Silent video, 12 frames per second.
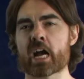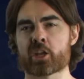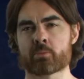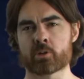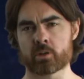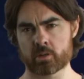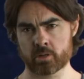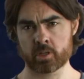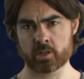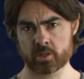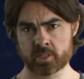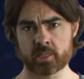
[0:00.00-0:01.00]
argument
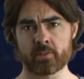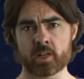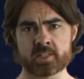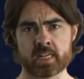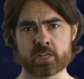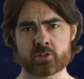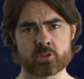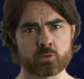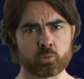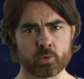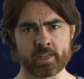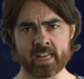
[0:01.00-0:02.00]
that civilizations
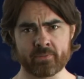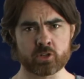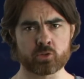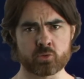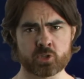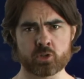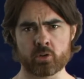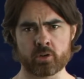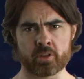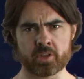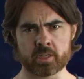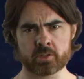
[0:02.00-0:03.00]
will never do
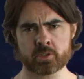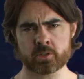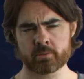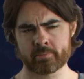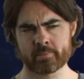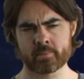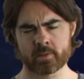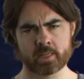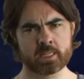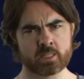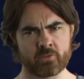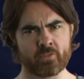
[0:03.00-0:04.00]
certain things
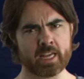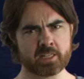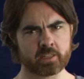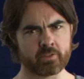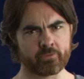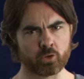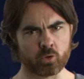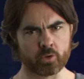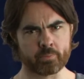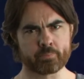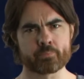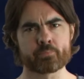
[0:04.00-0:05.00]
is fatally flawed.